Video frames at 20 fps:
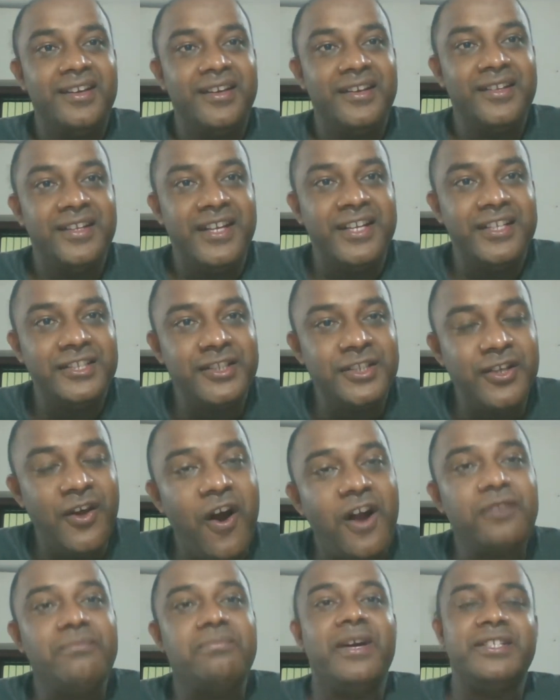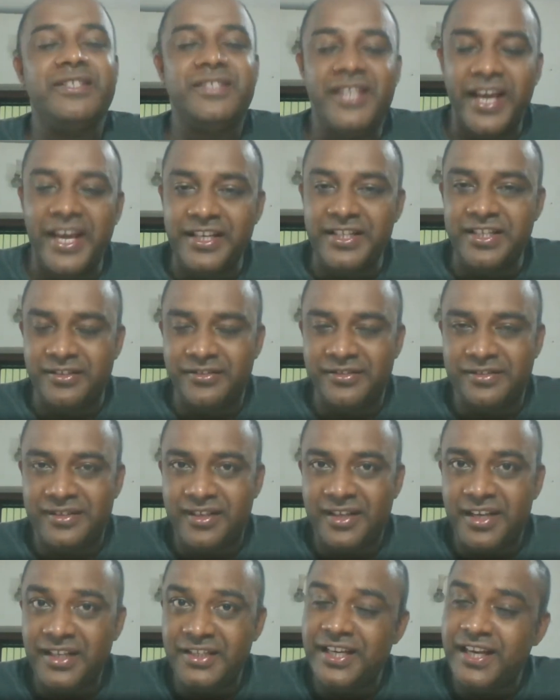There is not much changes
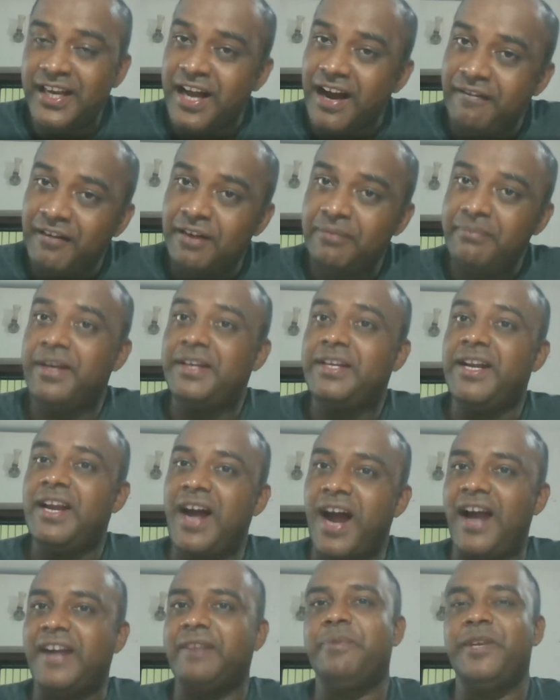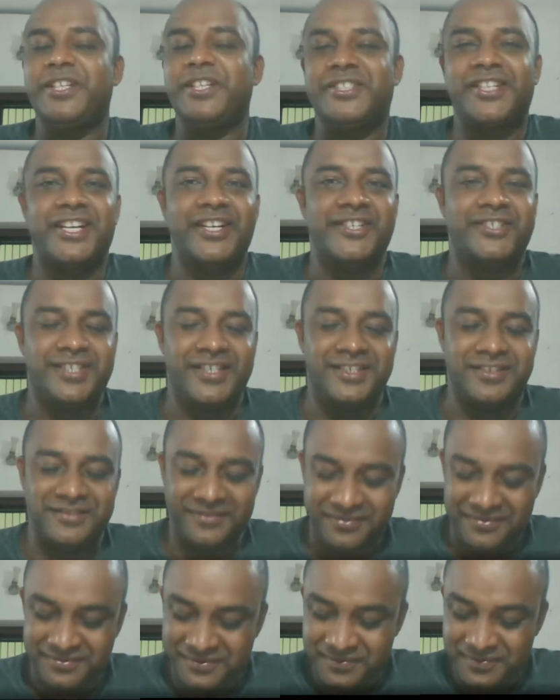in the governmental administration
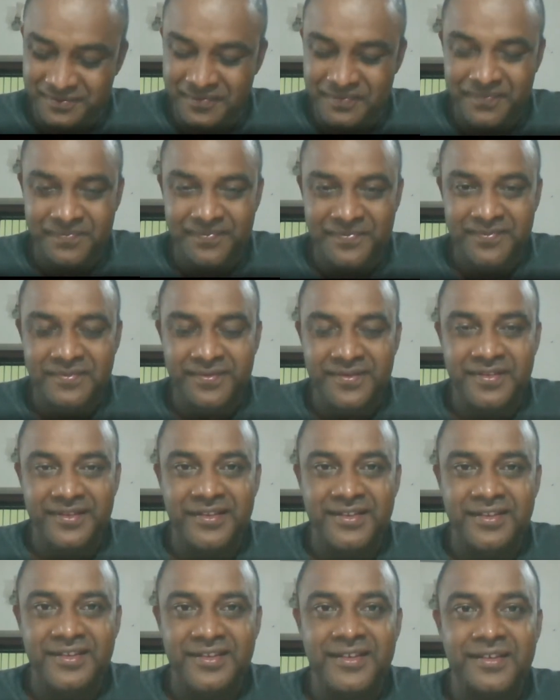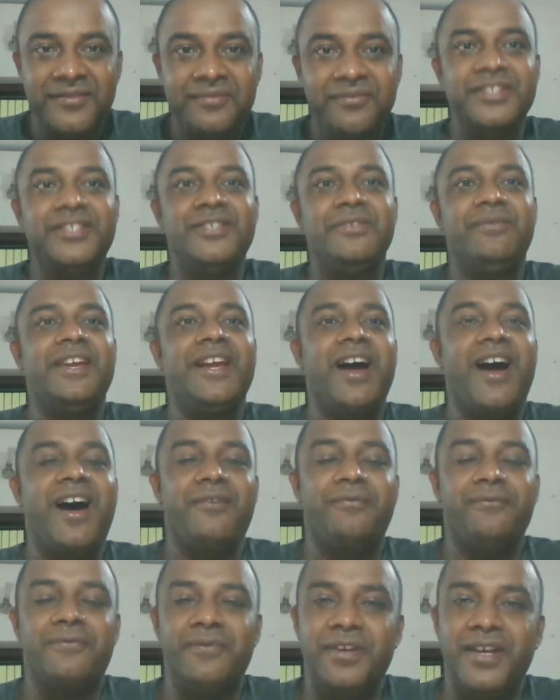which we
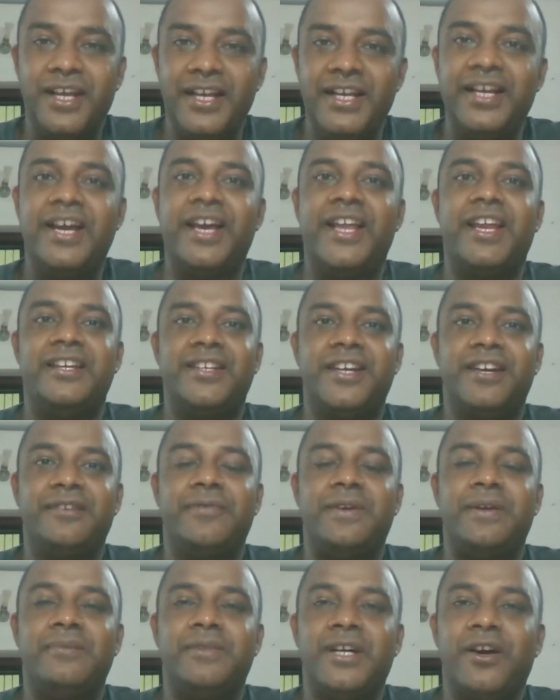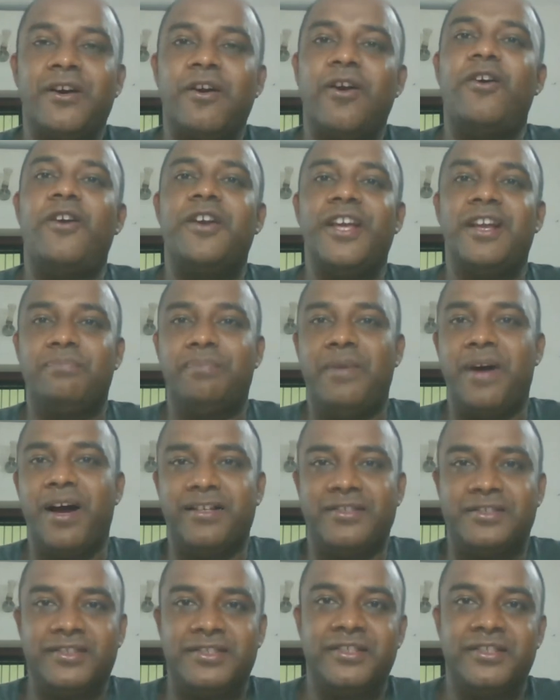have inherited from the colonial
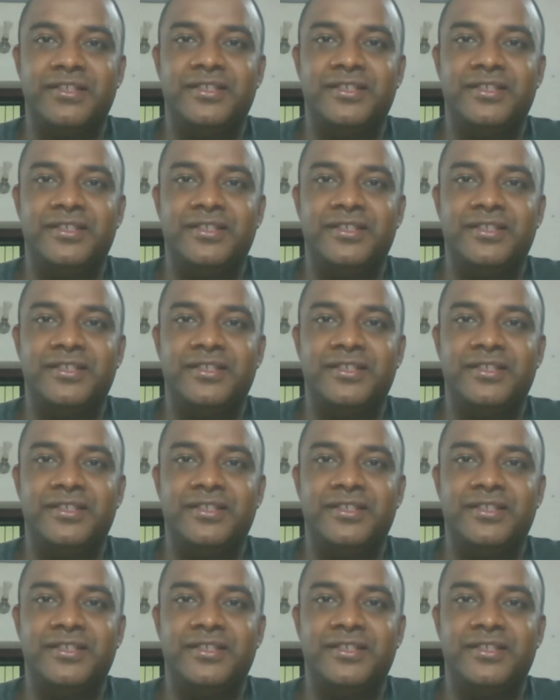past.